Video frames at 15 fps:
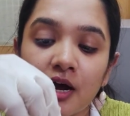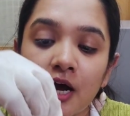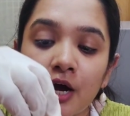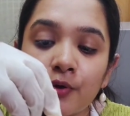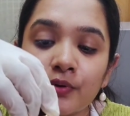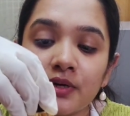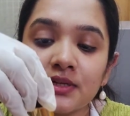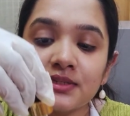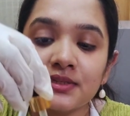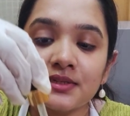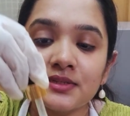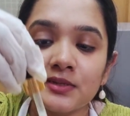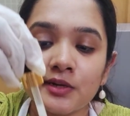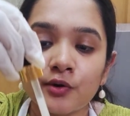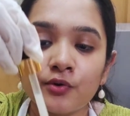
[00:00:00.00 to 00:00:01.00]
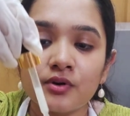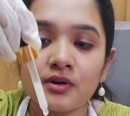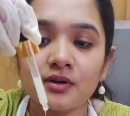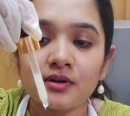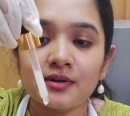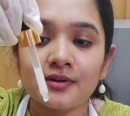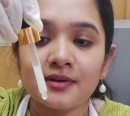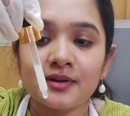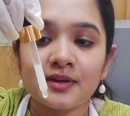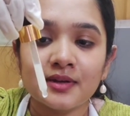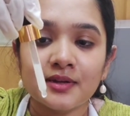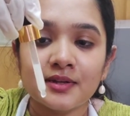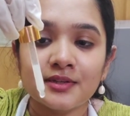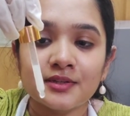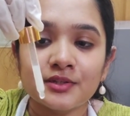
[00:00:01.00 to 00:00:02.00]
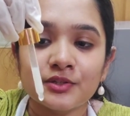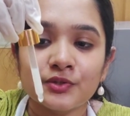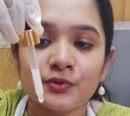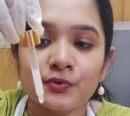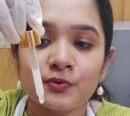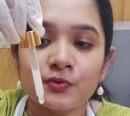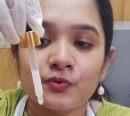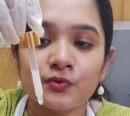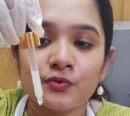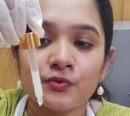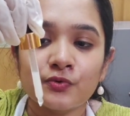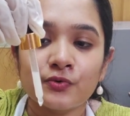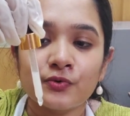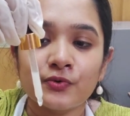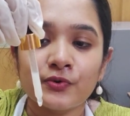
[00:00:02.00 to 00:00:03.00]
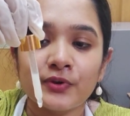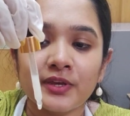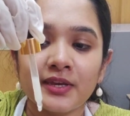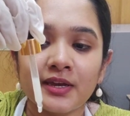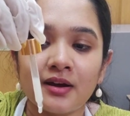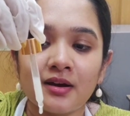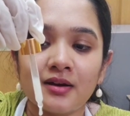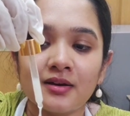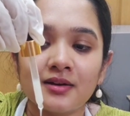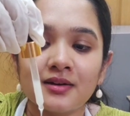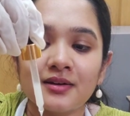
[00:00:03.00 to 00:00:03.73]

how does this look. So yeah,